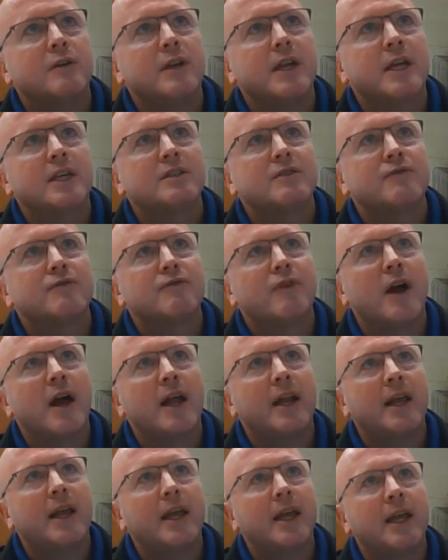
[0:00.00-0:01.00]
Next
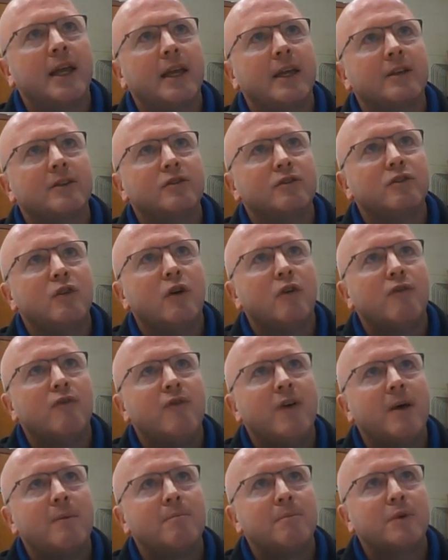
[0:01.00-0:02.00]
Friday is
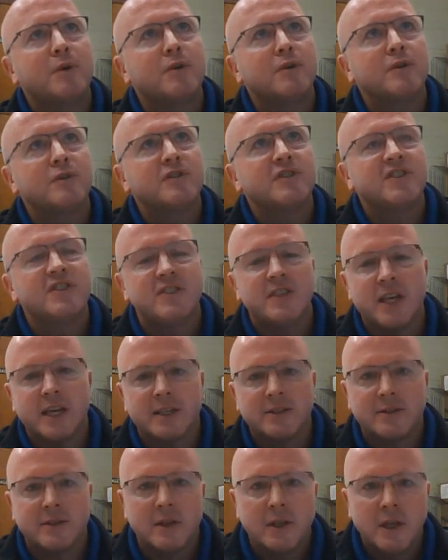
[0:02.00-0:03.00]
November
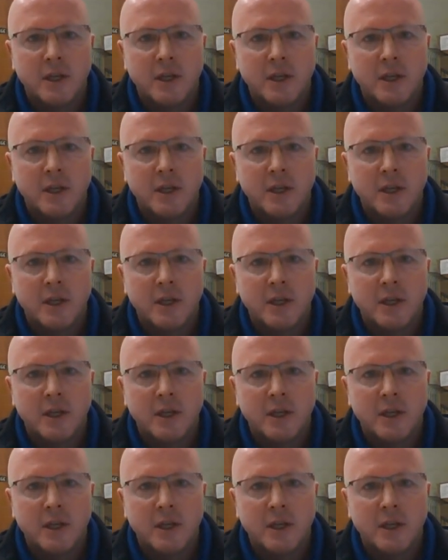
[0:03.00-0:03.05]
6th.